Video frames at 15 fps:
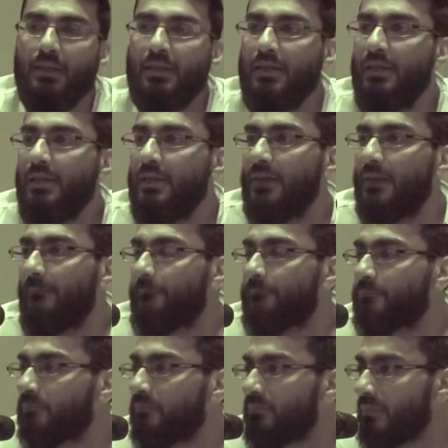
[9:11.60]
He
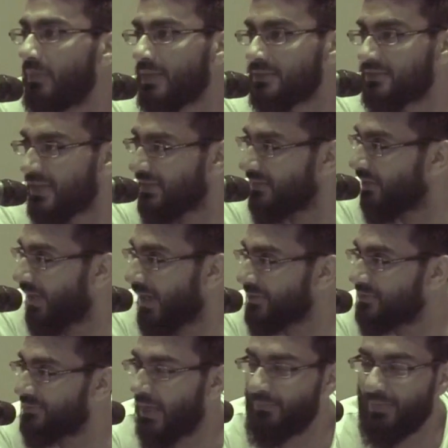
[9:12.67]
said,
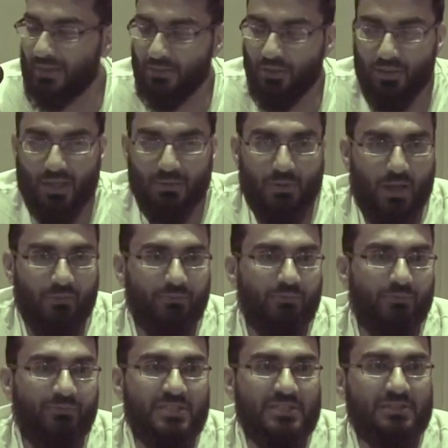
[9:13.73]
I
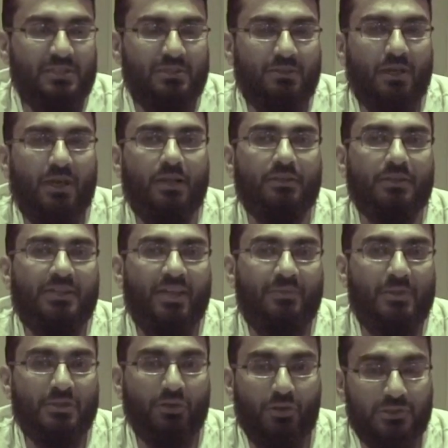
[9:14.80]
visited the
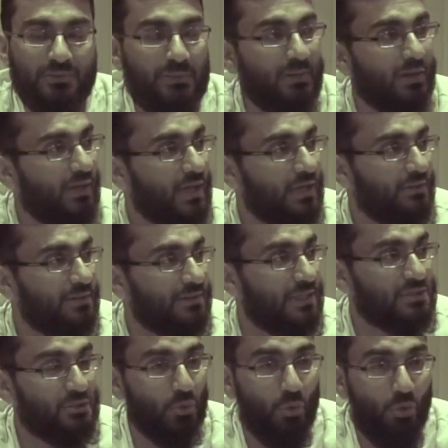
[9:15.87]
deathbed of lots of people like this. And
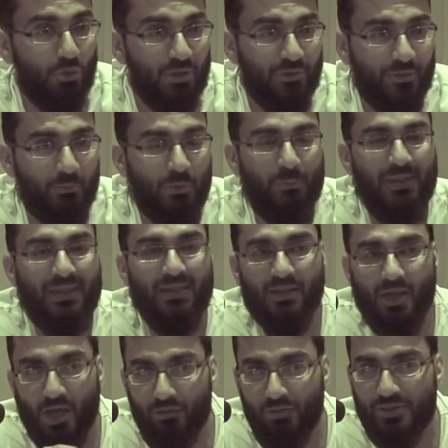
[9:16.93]
I saw all of them were being
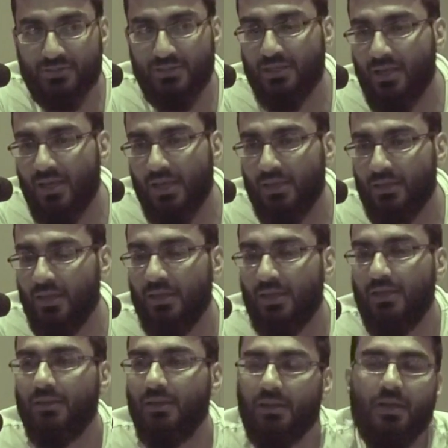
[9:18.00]
encouraged to say, La
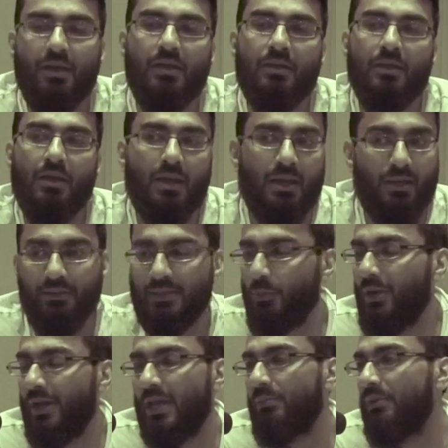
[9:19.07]
ilaha illallah. They
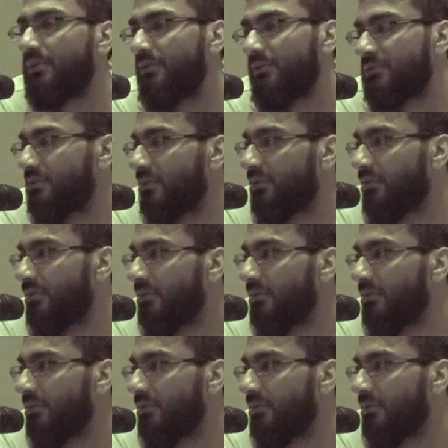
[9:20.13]
weren't able to do so.